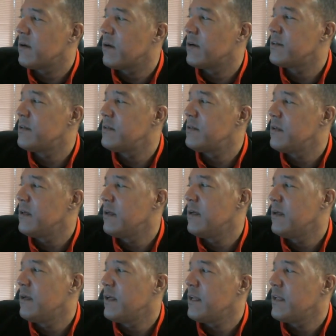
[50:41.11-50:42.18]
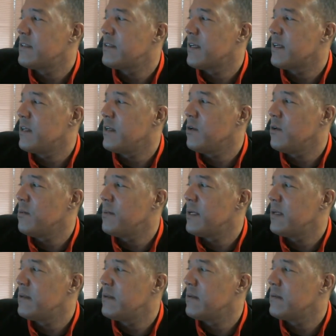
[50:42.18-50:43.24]
Or he didn't say you,
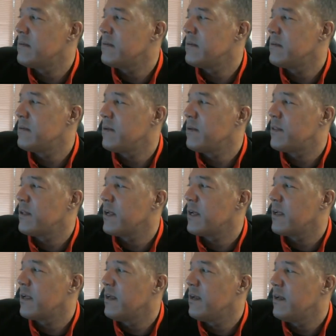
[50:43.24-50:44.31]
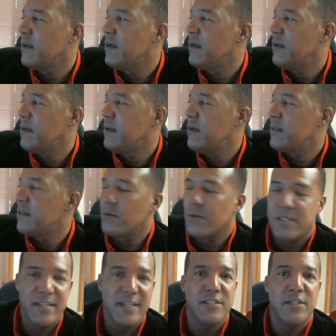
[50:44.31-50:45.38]
but do you think the
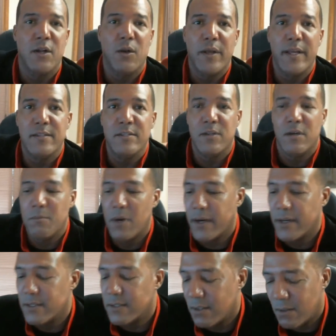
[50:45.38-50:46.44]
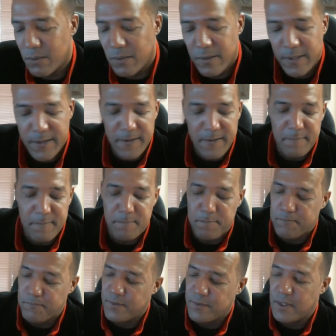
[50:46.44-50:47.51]
recession only hits certain markets? So
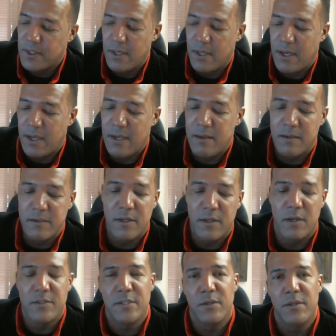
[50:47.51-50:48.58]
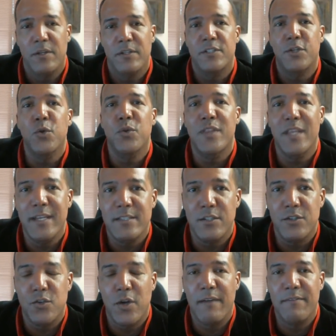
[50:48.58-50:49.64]
I, you know, so there's two things
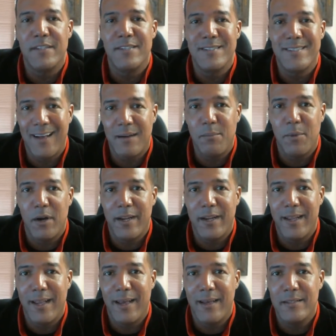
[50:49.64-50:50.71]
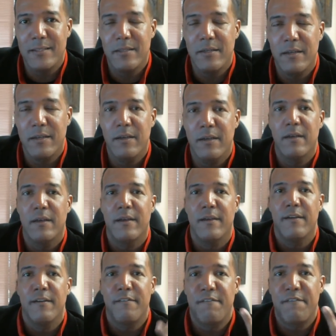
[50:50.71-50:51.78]
that drive the stock market, guys.
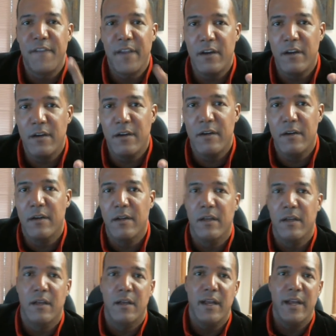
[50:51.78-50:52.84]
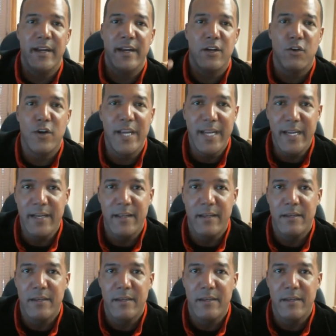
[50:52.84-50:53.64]
Fear and greed.